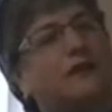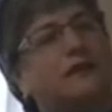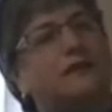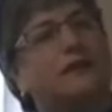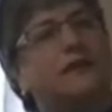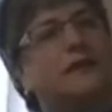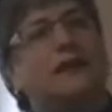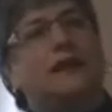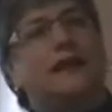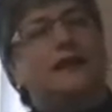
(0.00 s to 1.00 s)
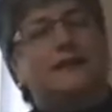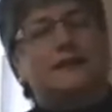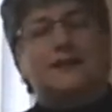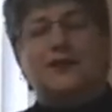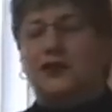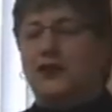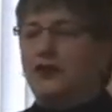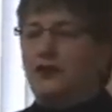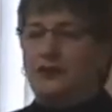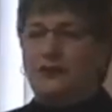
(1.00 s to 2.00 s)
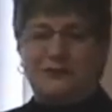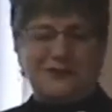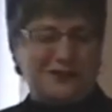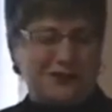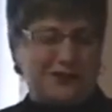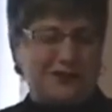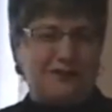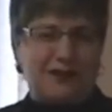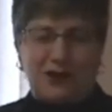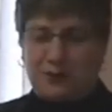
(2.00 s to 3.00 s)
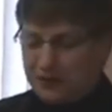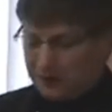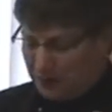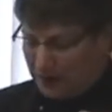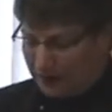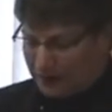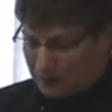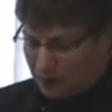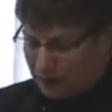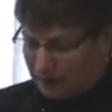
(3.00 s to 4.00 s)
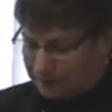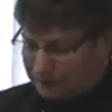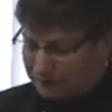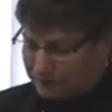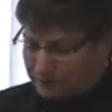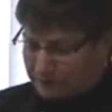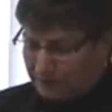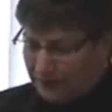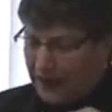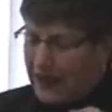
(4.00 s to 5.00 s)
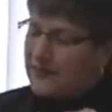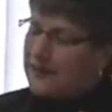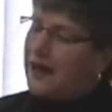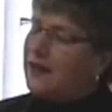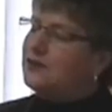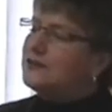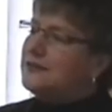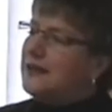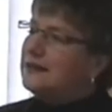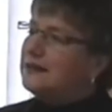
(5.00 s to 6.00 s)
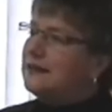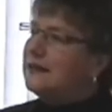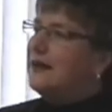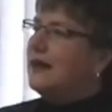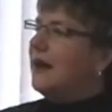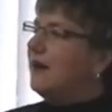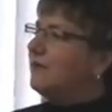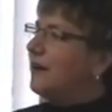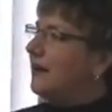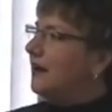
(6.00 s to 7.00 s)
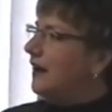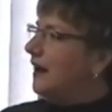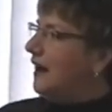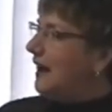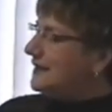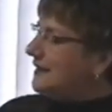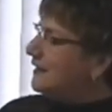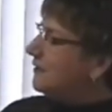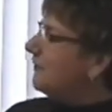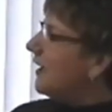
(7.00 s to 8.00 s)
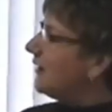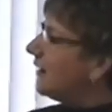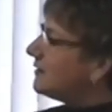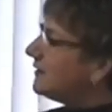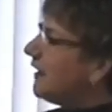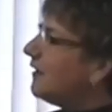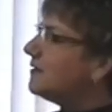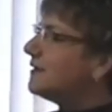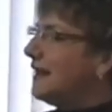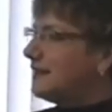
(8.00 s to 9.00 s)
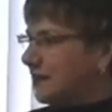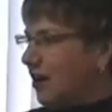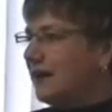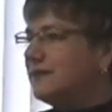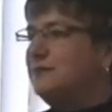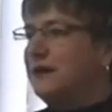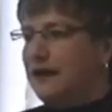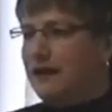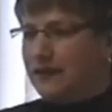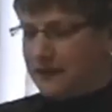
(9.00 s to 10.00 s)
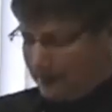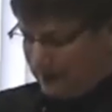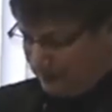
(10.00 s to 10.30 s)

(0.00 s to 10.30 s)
book, and it's the kernel, was the kernel of our opening prayer this morning. The understanding of identifying ourselves as God's beloved.